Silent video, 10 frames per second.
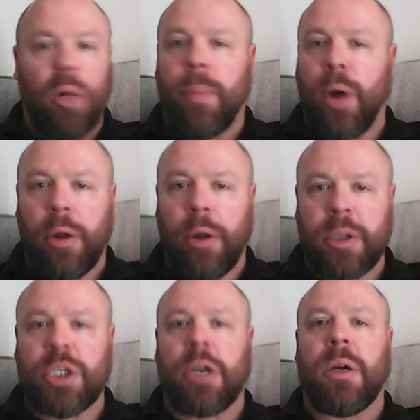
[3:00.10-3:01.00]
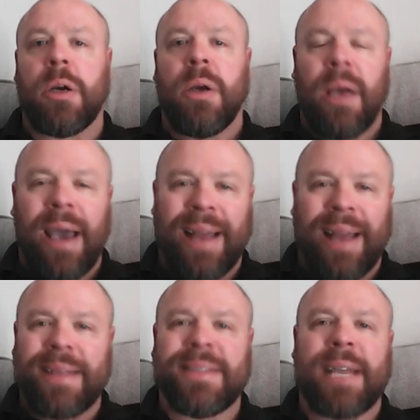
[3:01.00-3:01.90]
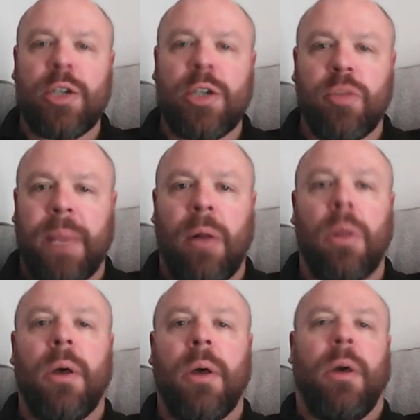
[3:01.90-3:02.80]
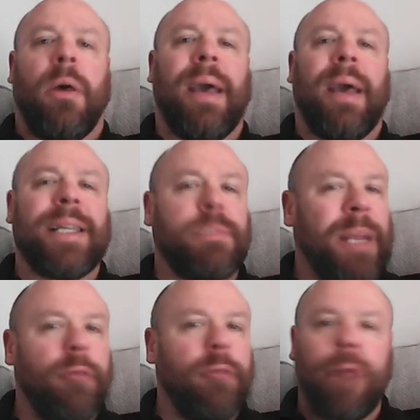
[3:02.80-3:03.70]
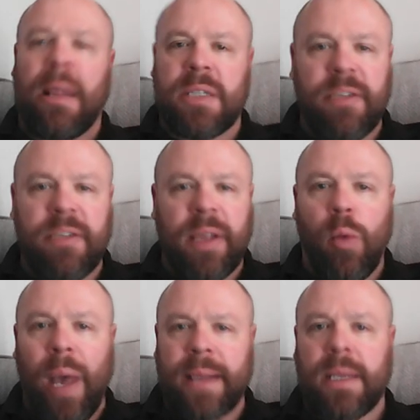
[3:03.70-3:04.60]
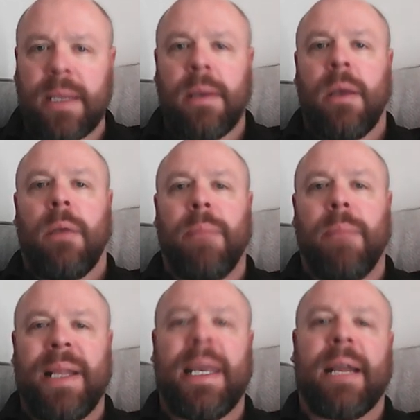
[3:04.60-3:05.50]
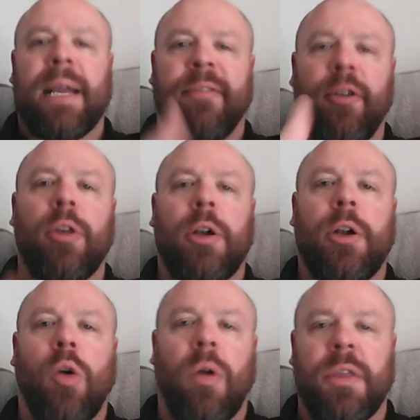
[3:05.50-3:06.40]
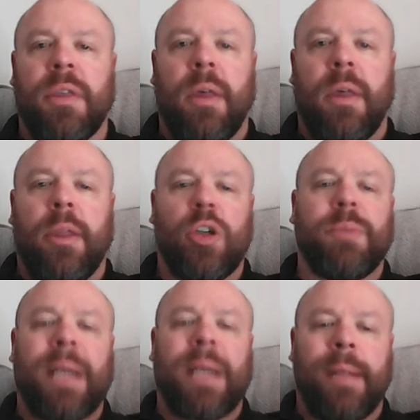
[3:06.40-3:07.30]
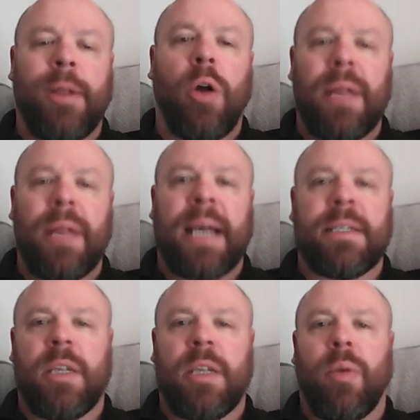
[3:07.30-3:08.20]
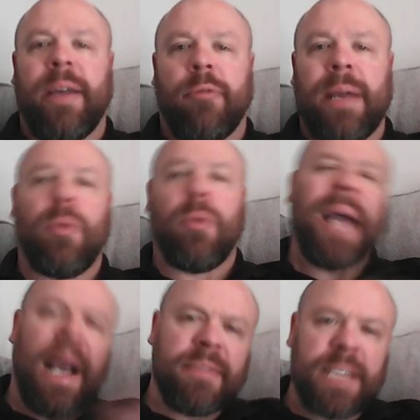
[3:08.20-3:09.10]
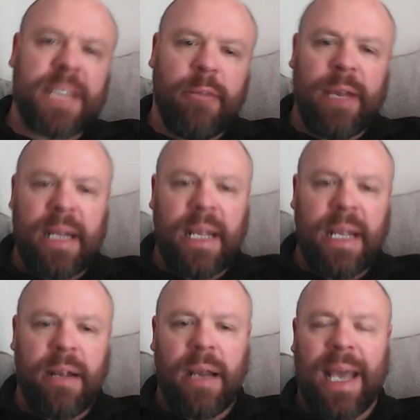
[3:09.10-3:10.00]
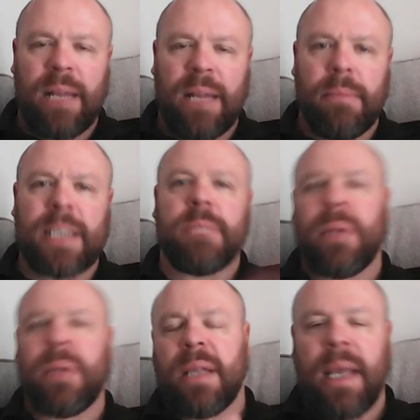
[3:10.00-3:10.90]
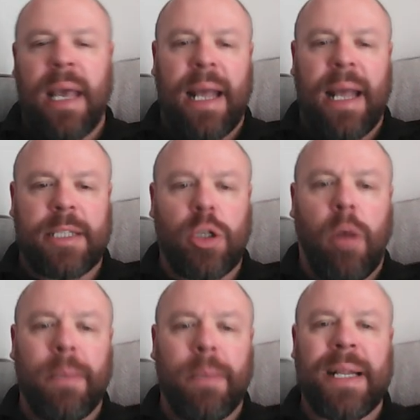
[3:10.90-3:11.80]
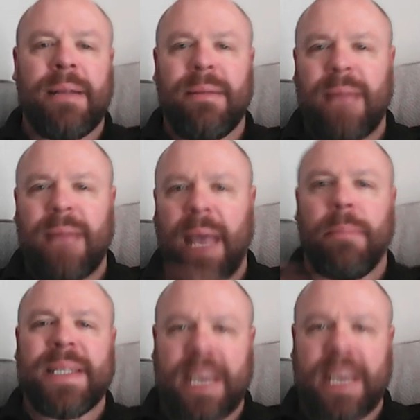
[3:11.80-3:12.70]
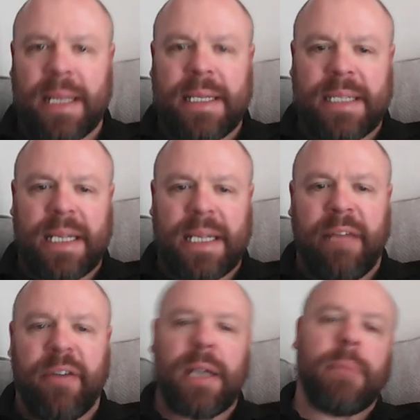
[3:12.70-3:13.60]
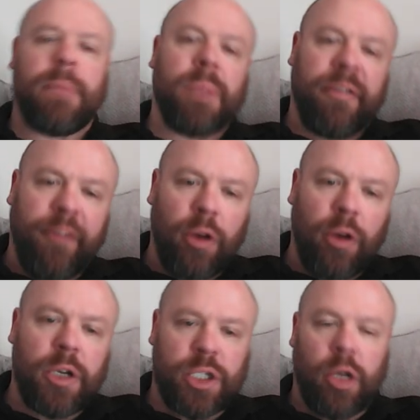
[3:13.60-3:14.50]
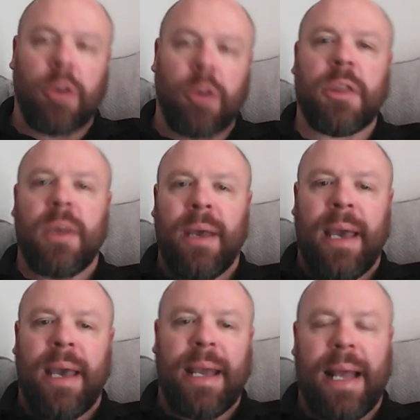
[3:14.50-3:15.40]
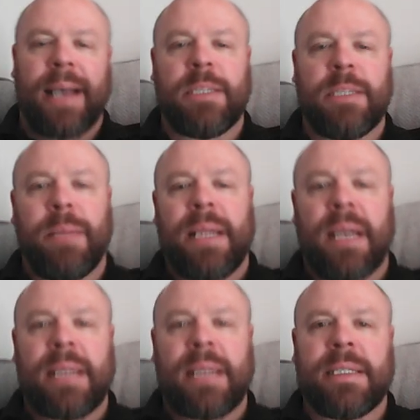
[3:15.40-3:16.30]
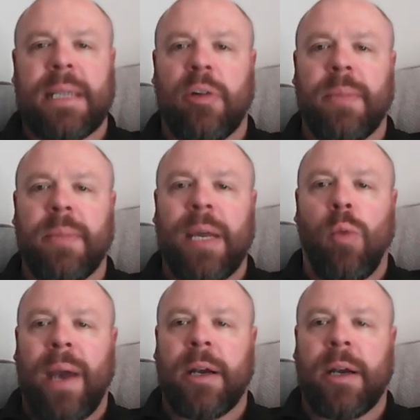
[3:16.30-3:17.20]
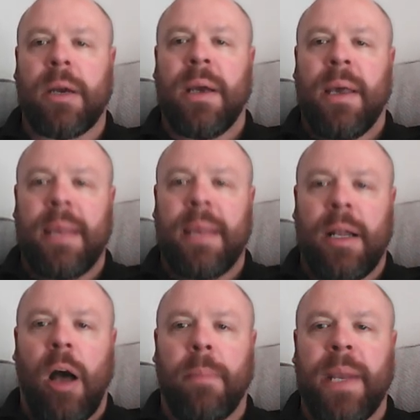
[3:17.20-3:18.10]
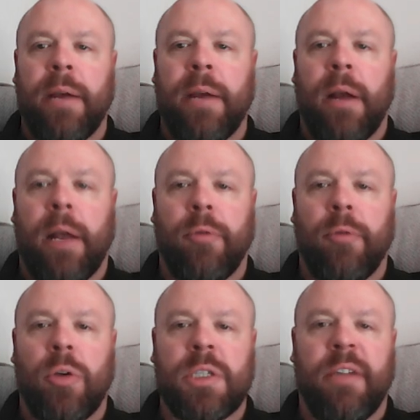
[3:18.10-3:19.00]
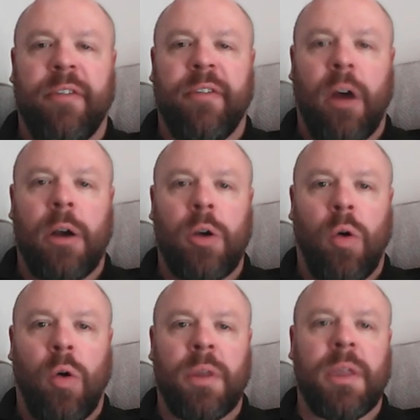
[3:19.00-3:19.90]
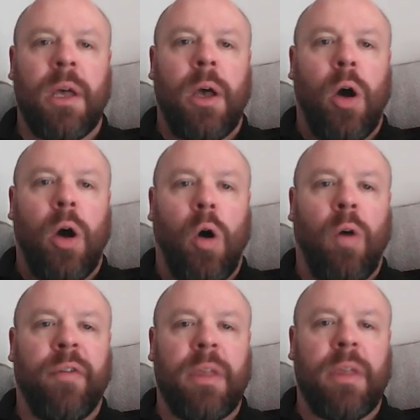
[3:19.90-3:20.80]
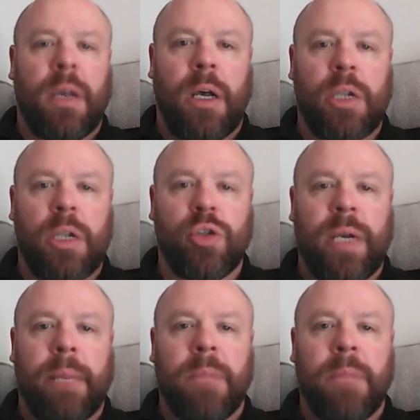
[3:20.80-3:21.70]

Perthshire and the Central Belt, it's been relatively wet. But yet further north, there's been a lot less in the way of rain. We have seen rain here, hit and miss, but it's not been uh, particularly significant. But further south, it has been considerably wetter then up here across the far north of the country.